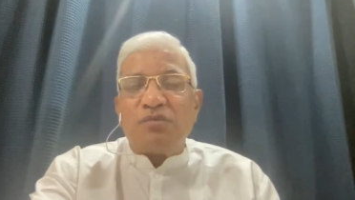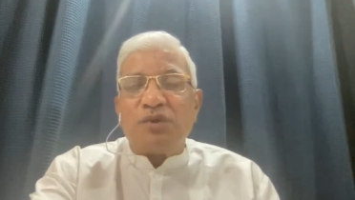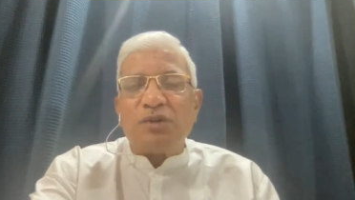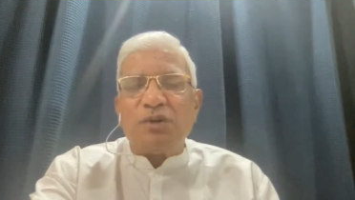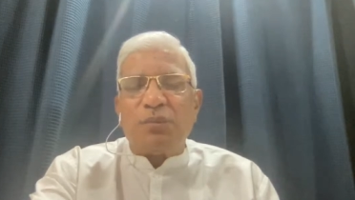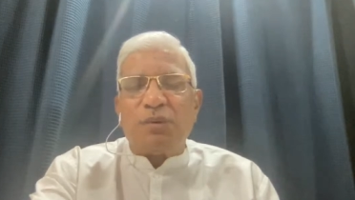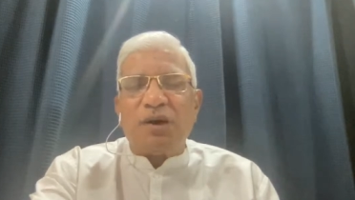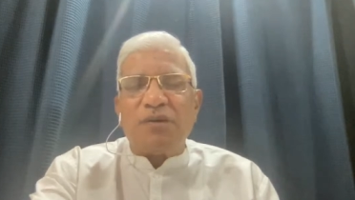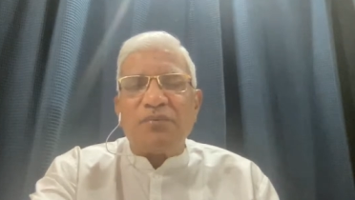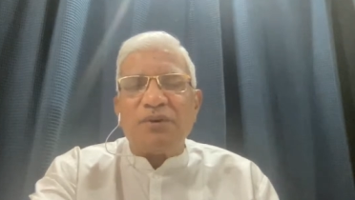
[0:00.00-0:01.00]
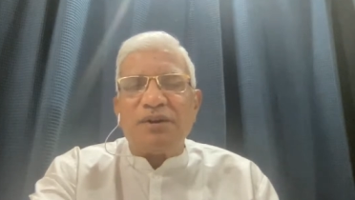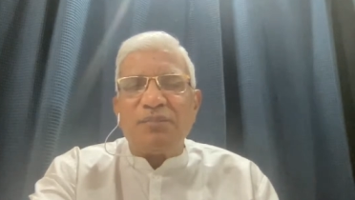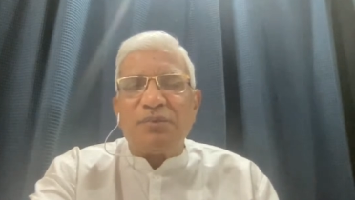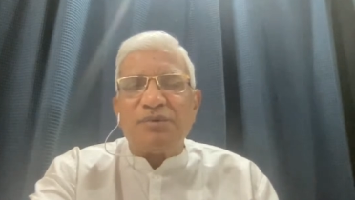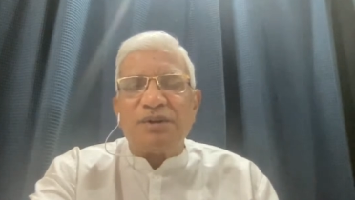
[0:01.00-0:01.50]
Such a wonderful
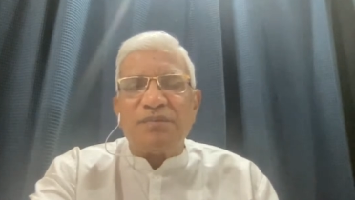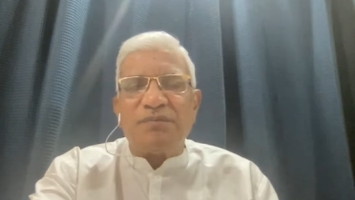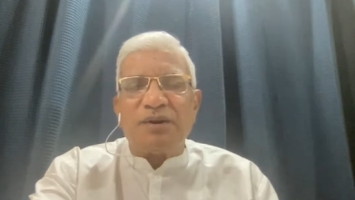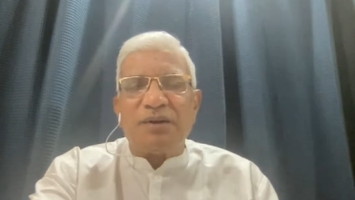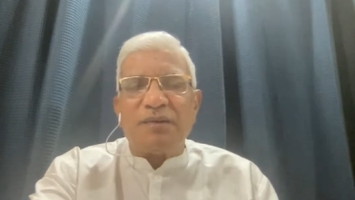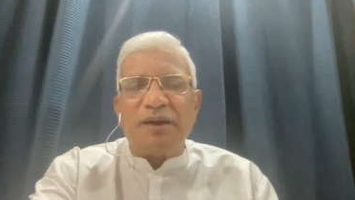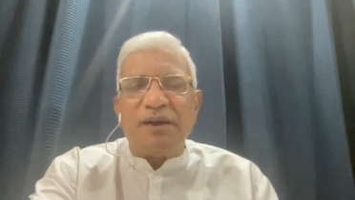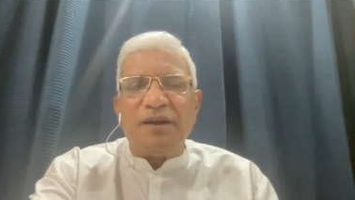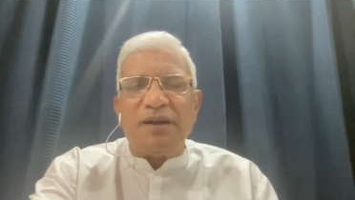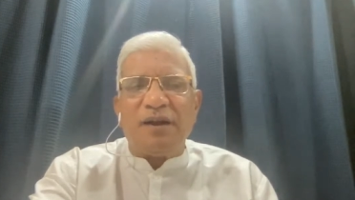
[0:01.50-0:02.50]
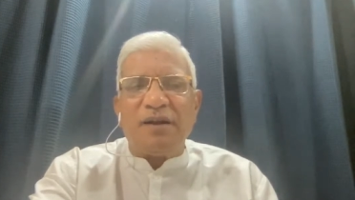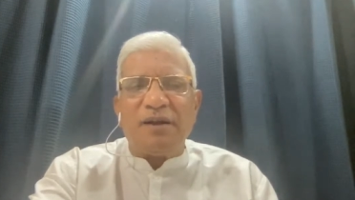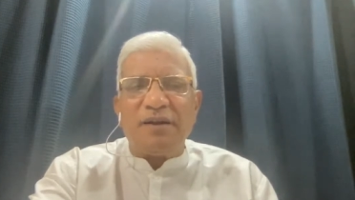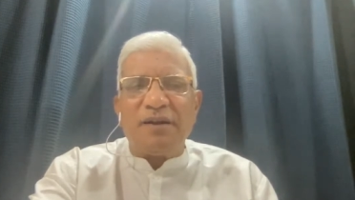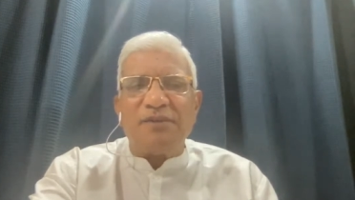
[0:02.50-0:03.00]
devotion for India,
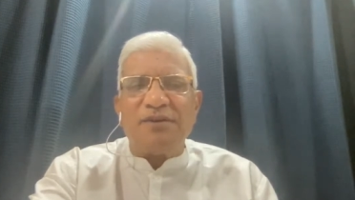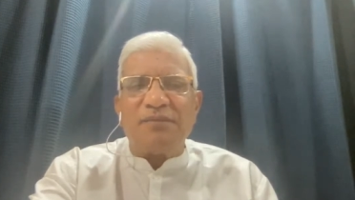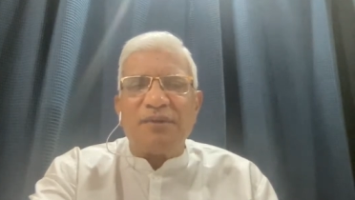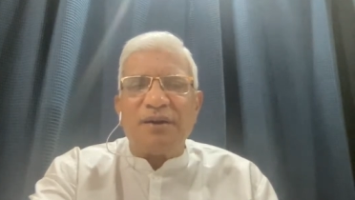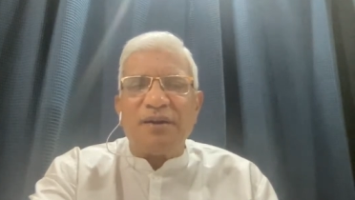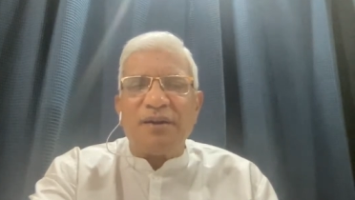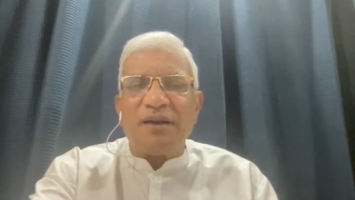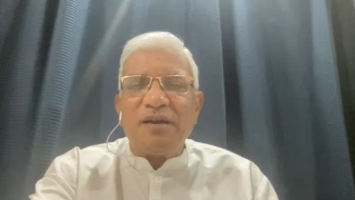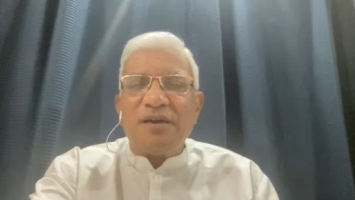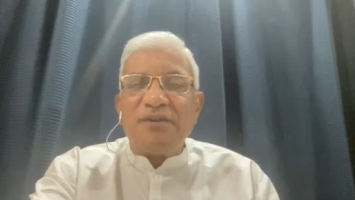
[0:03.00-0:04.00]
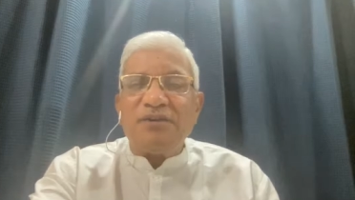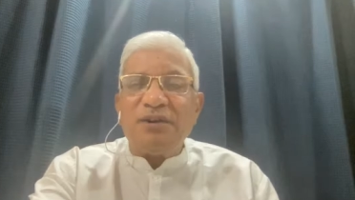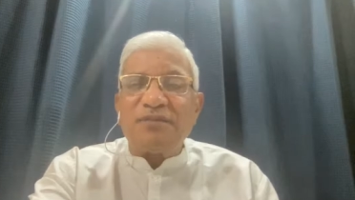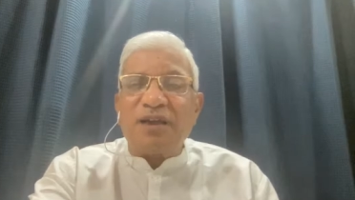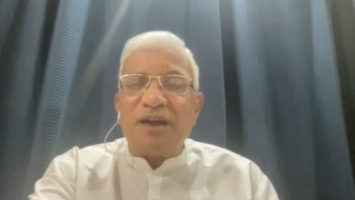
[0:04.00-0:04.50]
dedication for India. She
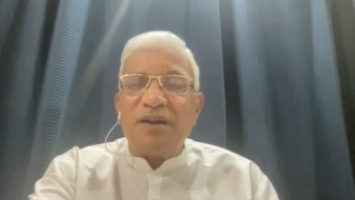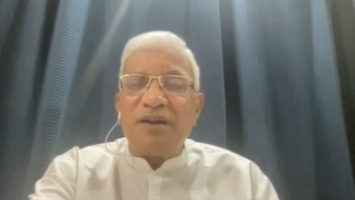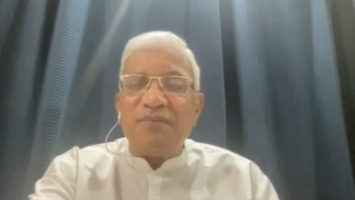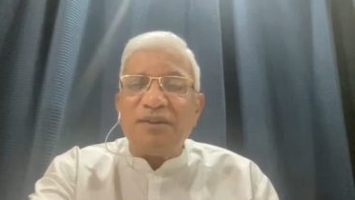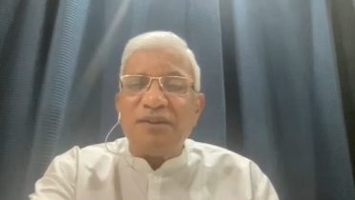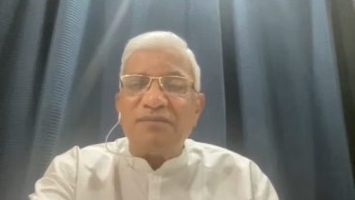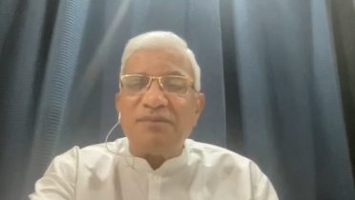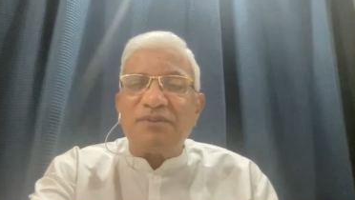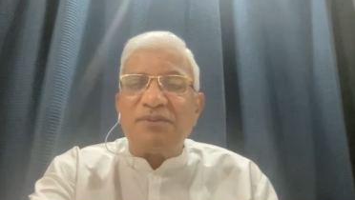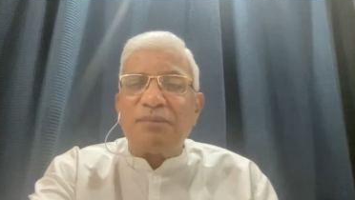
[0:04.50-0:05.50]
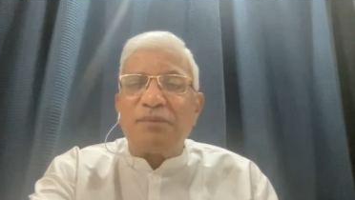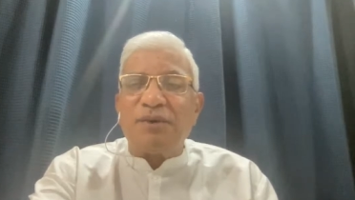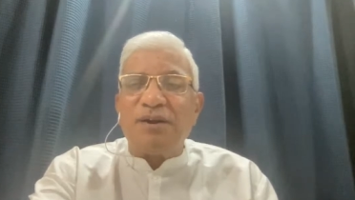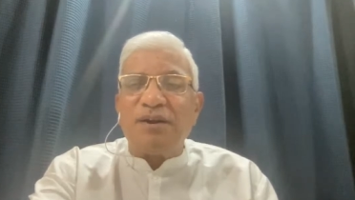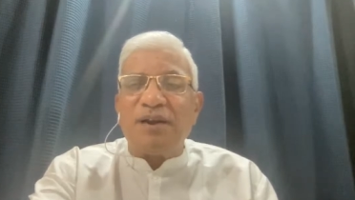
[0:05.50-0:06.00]
has carried everything which is
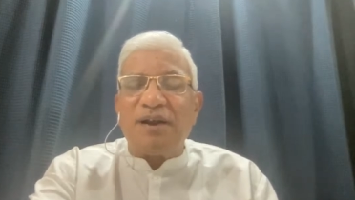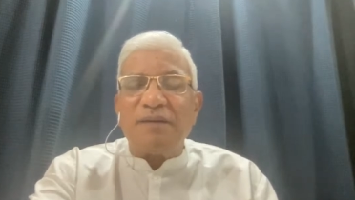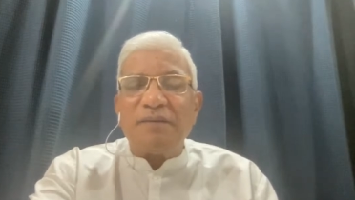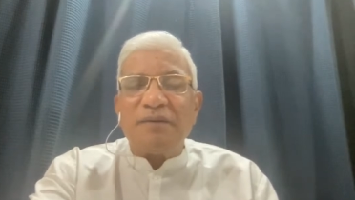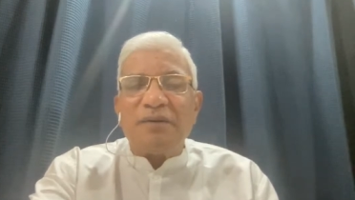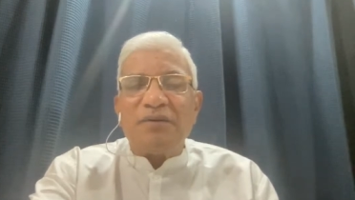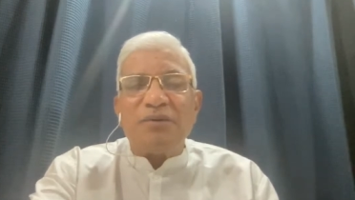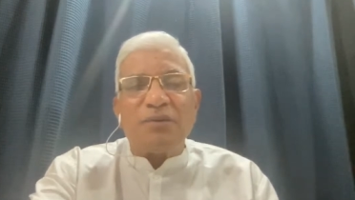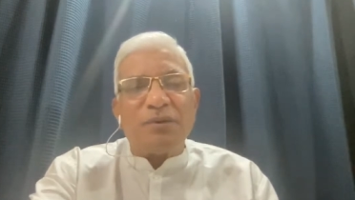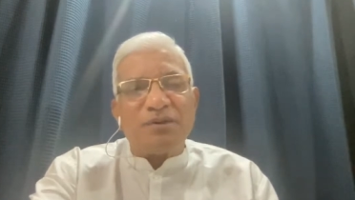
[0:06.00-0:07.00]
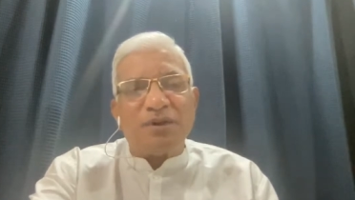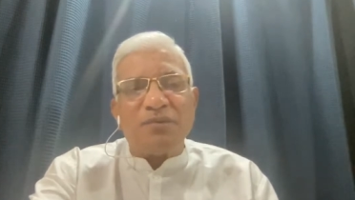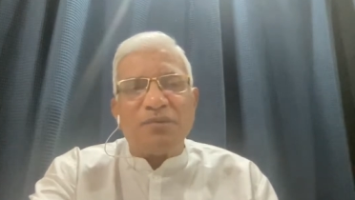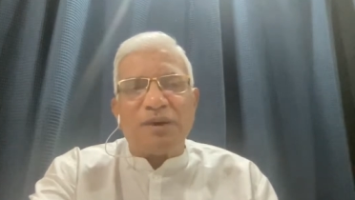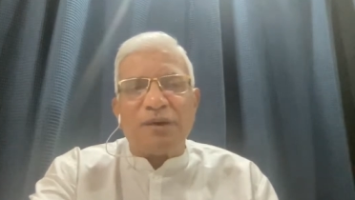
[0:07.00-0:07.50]
about India to the
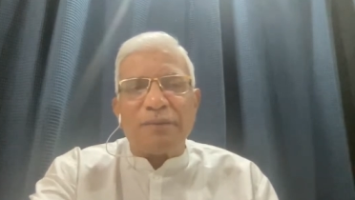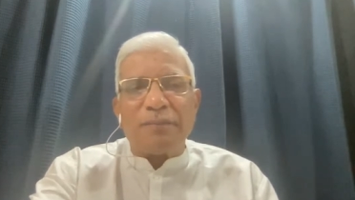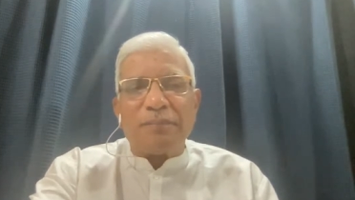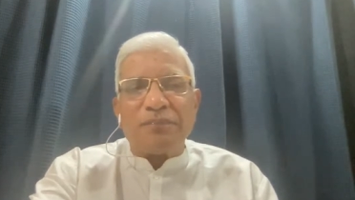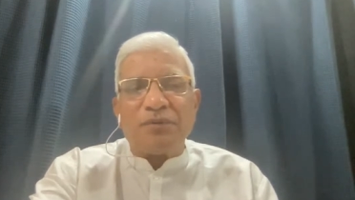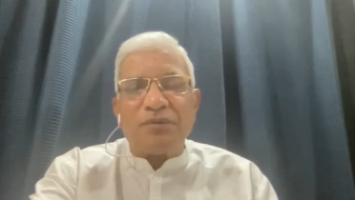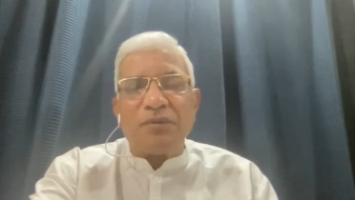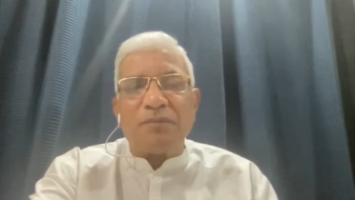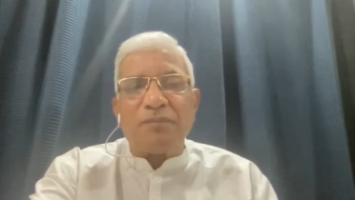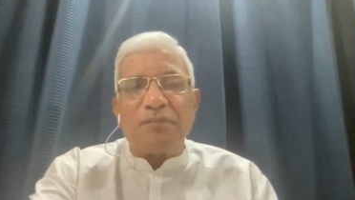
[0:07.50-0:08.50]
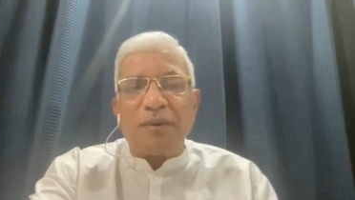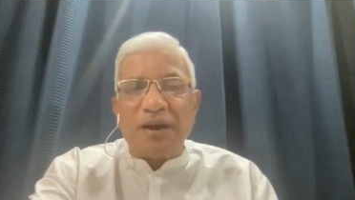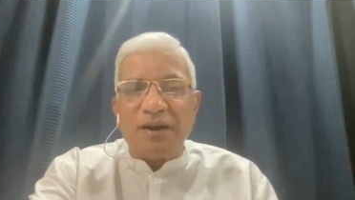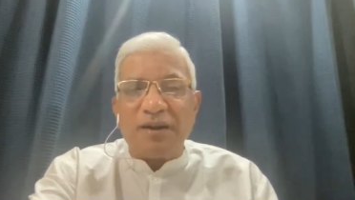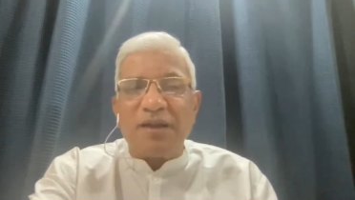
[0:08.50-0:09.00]
Western world, to the
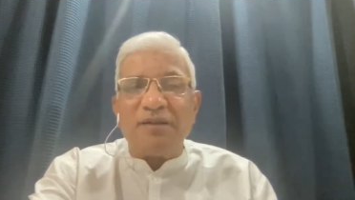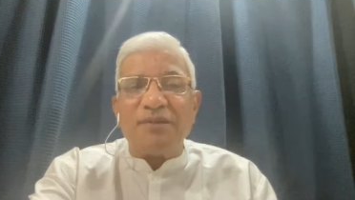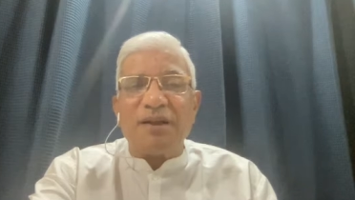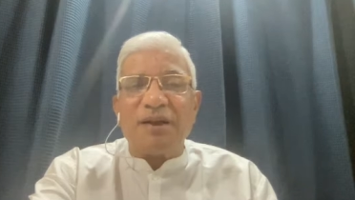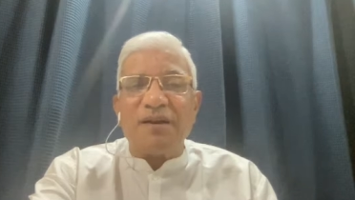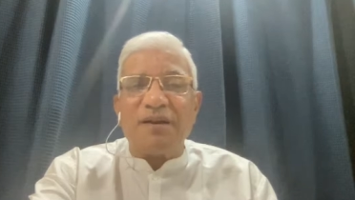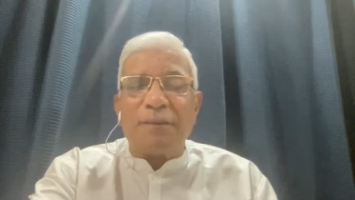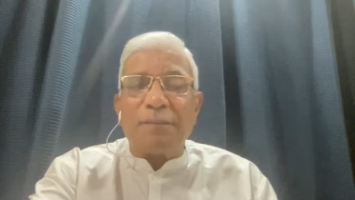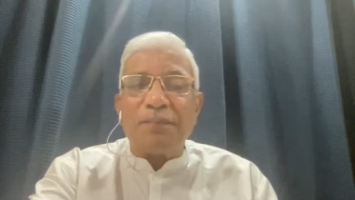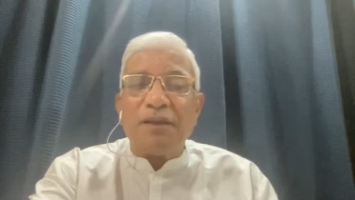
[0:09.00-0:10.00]
and gave that idea.